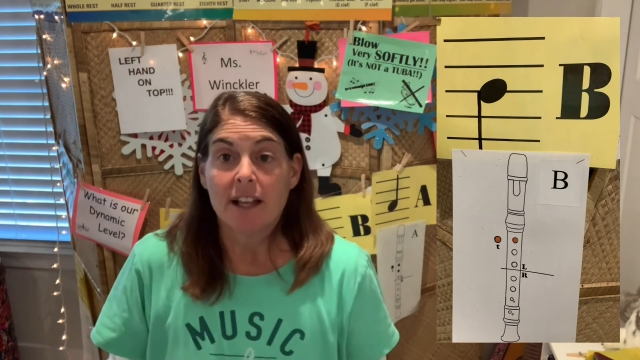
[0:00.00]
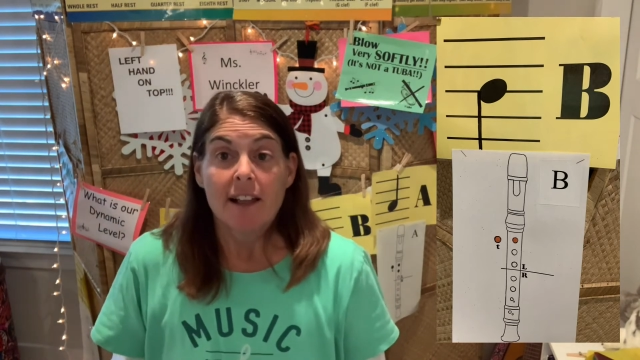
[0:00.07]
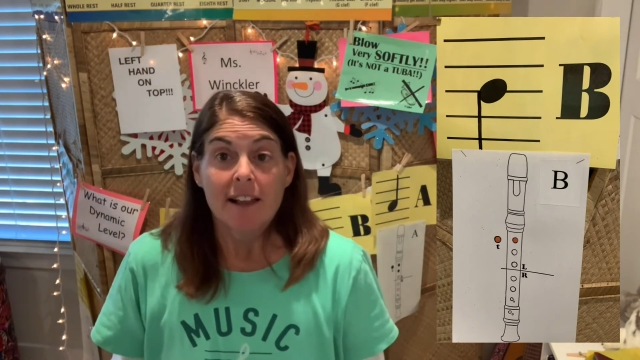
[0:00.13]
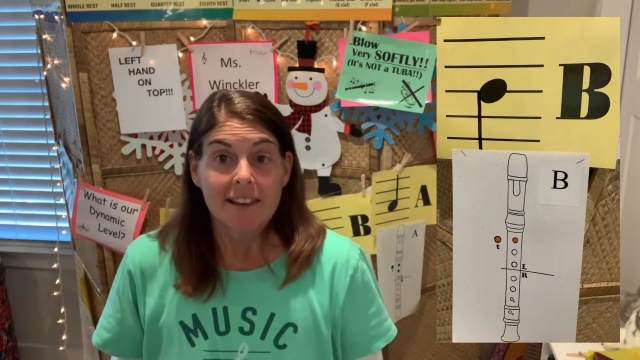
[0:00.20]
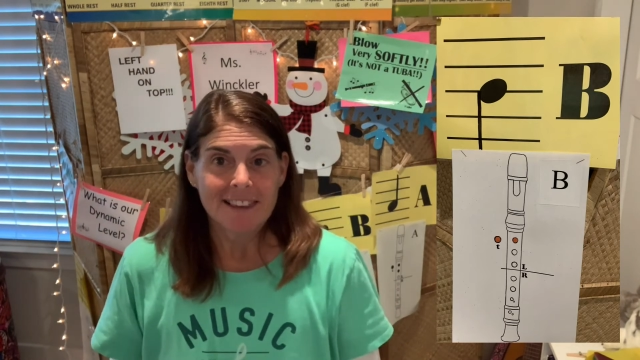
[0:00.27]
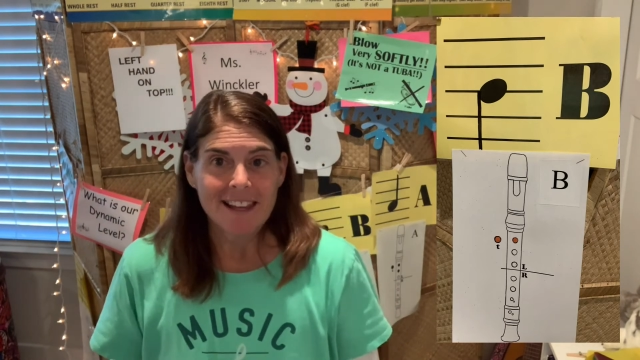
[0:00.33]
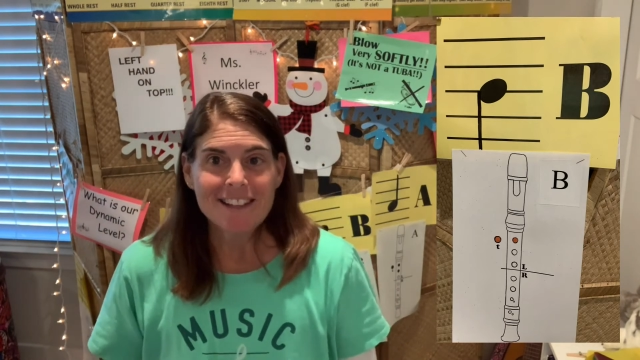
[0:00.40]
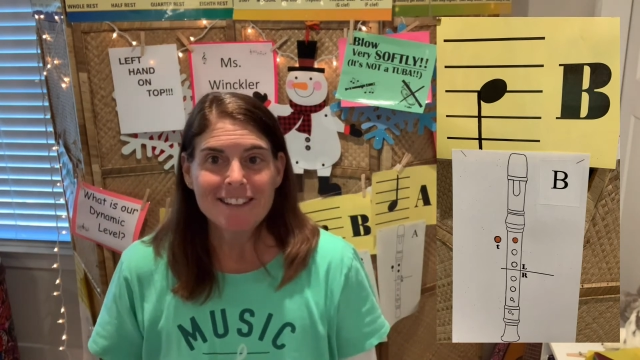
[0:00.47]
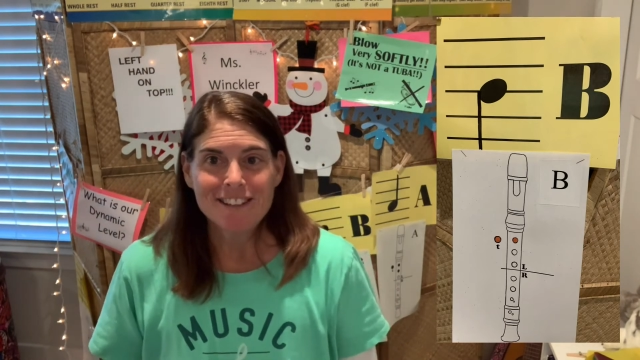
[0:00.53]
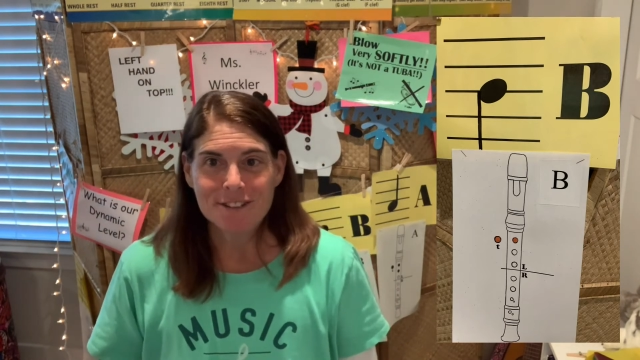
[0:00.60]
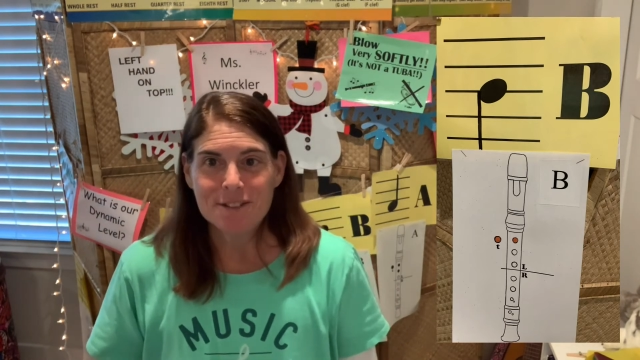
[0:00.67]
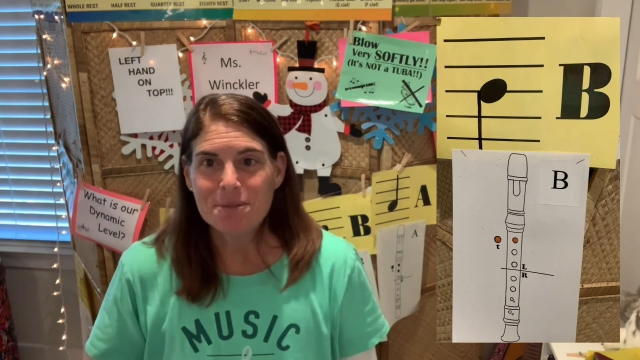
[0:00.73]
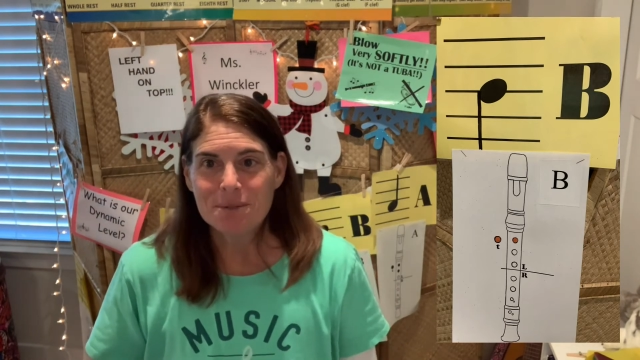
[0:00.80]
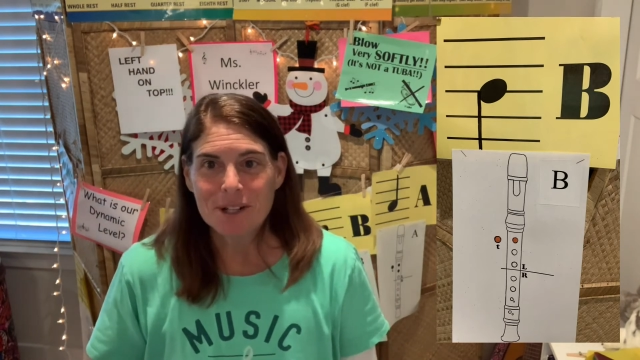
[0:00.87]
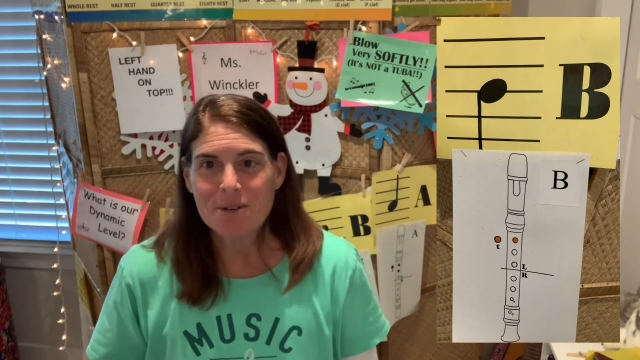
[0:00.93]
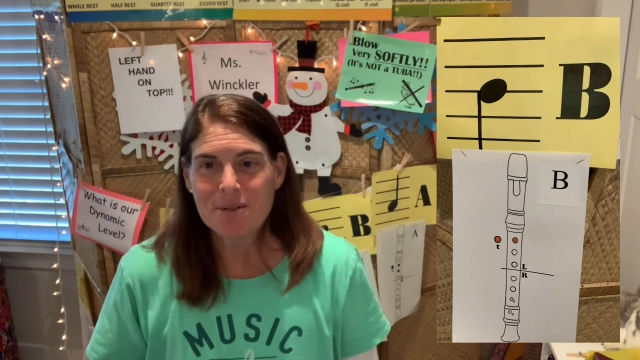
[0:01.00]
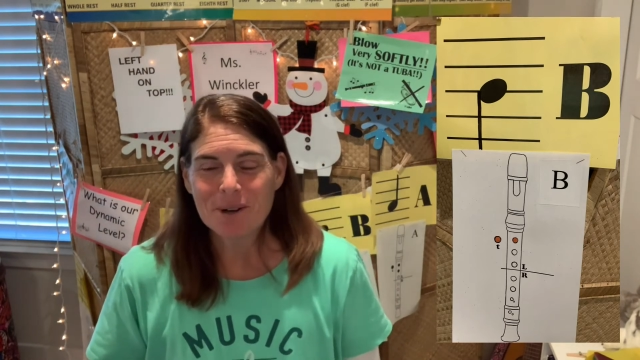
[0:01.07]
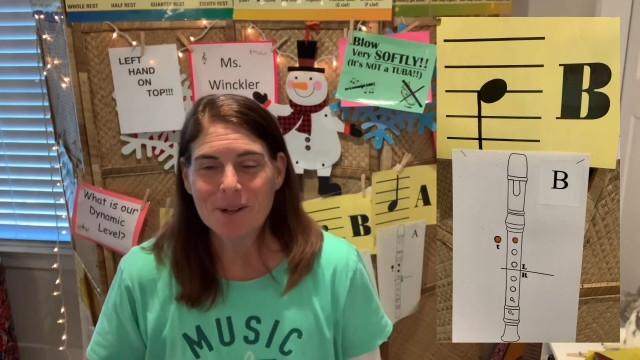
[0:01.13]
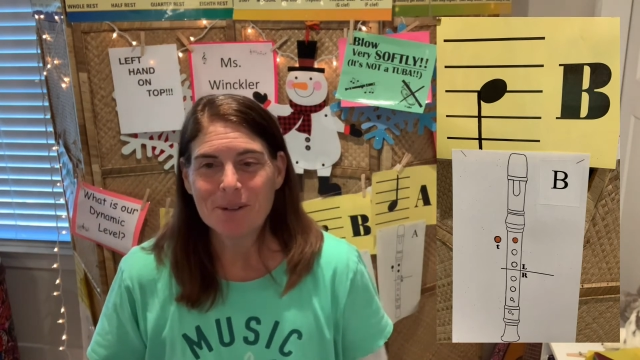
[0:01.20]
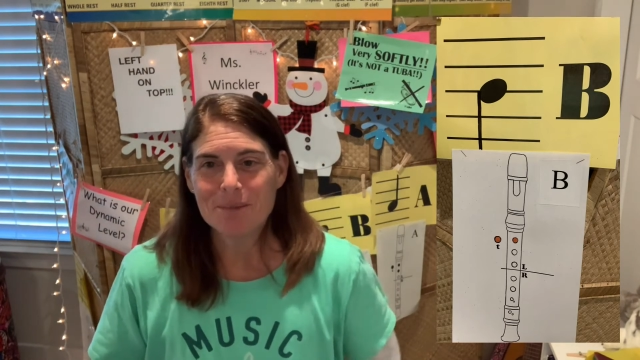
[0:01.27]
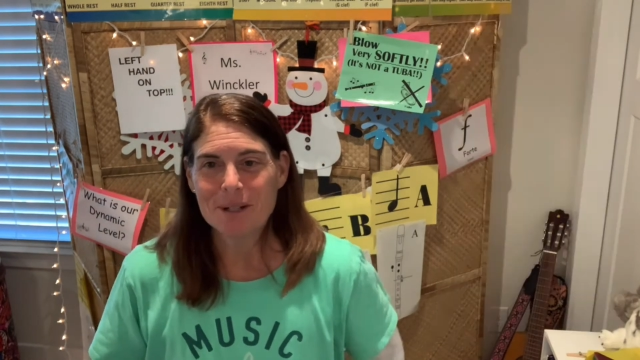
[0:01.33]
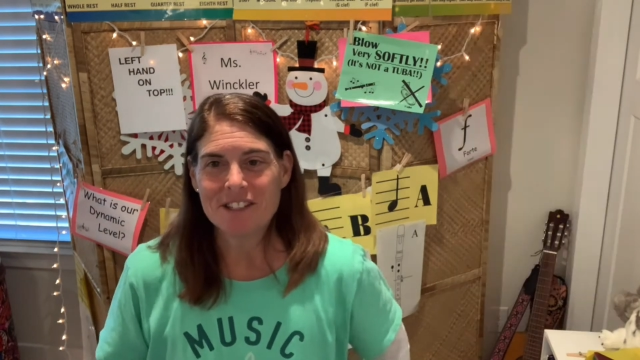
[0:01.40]
Let's do recorder
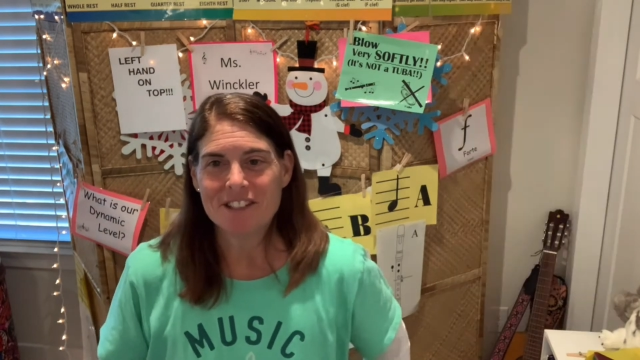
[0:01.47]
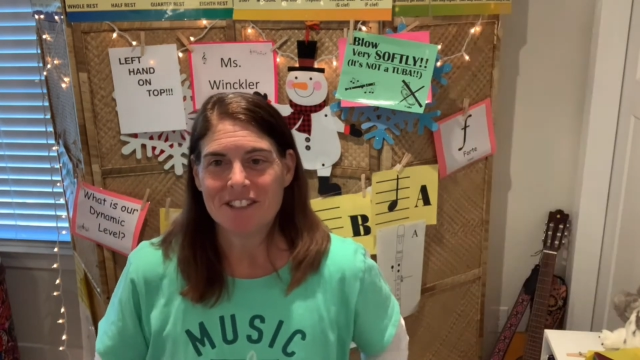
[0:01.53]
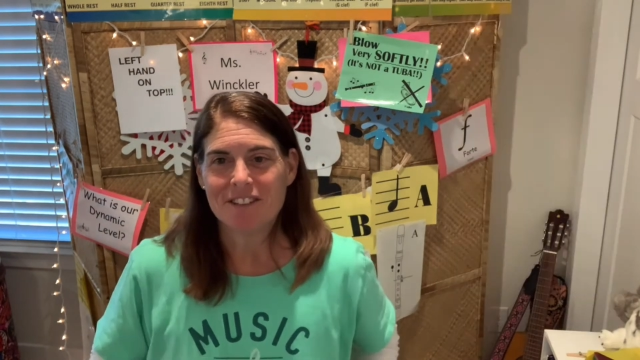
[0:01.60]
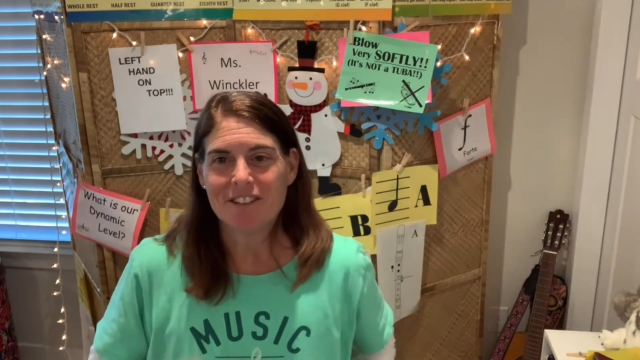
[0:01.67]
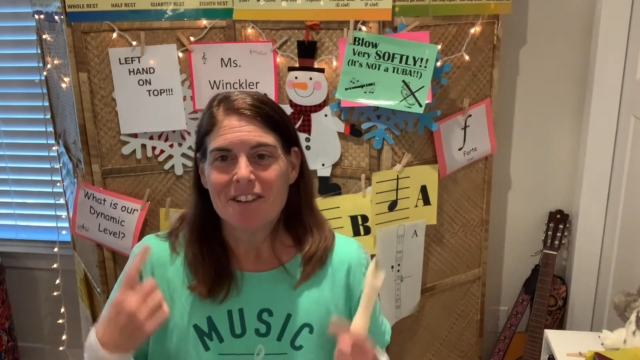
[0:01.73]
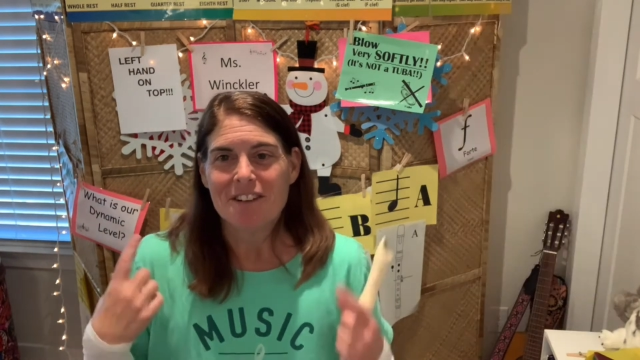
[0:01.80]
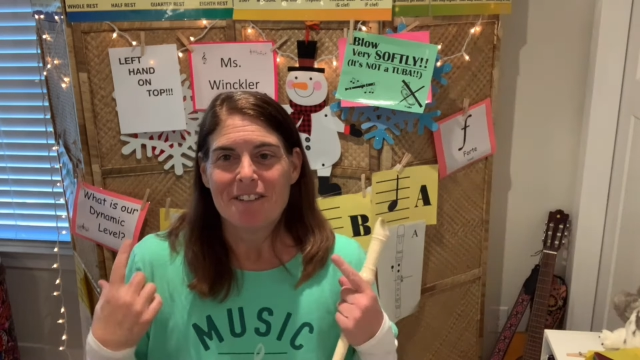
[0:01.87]
mission